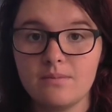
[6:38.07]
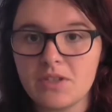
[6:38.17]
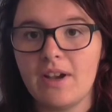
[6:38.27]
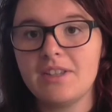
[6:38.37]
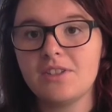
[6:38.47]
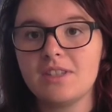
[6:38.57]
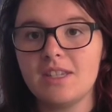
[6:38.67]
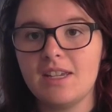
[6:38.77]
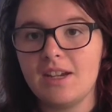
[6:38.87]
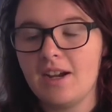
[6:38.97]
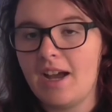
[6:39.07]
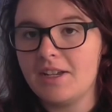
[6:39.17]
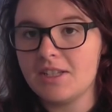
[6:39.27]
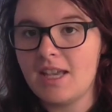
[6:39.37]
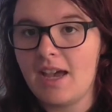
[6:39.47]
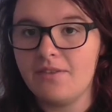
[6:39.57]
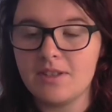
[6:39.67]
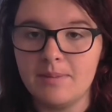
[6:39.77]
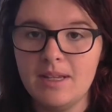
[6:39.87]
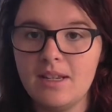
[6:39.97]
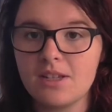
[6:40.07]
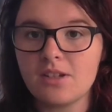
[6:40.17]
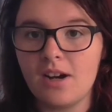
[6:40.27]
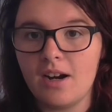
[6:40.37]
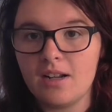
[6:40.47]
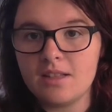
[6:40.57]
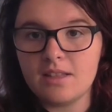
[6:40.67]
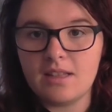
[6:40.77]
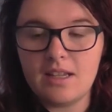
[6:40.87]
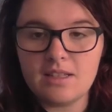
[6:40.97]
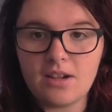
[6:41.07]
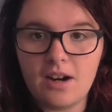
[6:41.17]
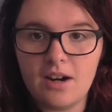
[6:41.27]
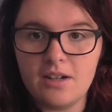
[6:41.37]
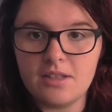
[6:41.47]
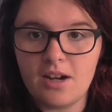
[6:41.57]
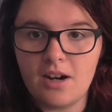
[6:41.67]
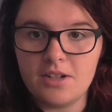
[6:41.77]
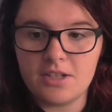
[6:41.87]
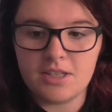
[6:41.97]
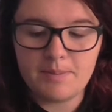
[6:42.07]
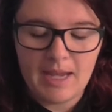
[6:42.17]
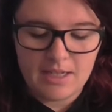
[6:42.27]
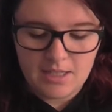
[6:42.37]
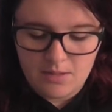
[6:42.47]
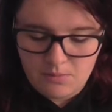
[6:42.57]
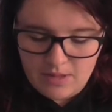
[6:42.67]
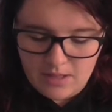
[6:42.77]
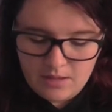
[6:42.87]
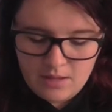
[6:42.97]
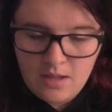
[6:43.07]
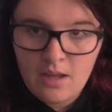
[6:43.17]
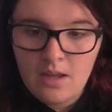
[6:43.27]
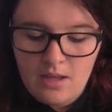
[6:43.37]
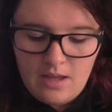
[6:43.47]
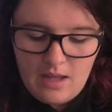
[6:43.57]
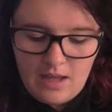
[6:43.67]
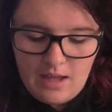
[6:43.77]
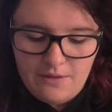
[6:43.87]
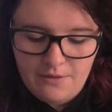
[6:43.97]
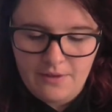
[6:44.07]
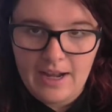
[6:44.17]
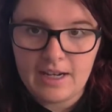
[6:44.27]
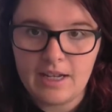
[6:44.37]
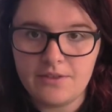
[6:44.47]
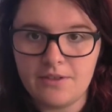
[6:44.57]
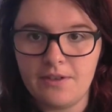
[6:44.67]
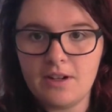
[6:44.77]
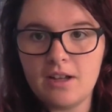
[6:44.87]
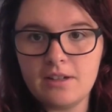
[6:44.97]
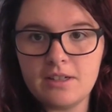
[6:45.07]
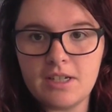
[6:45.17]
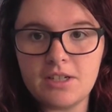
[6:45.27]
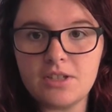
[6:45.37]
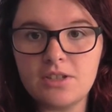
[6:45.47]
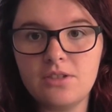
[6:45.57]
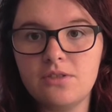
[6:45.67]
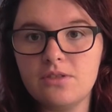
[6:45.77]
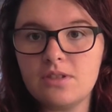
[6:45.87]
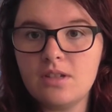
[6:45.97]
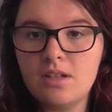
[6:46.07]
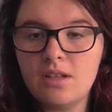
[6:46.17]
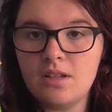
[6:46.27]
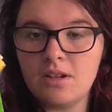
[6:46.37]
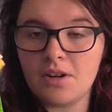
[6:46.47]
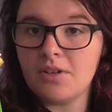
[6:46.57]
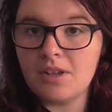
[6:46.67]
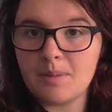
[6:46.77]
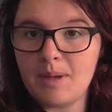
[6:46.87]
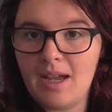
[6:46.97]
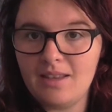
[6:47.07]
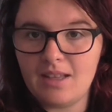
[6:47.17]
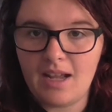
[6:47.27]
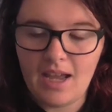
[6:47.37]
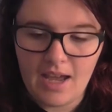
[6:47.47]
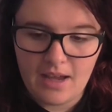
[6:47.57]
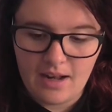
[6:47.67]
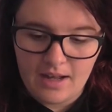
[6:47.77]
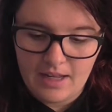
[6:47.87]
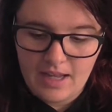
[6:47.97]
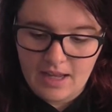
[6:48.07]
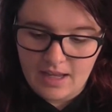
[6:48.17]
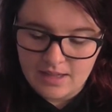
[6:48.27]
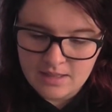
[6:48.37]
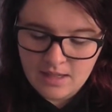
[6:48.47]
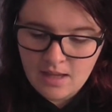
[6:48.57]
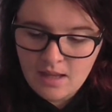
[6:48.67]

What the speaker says: And so as you can see here, I just have some index cards. These cards are just painted with a variety of different colors. I just used acrylic paint that I had on hand.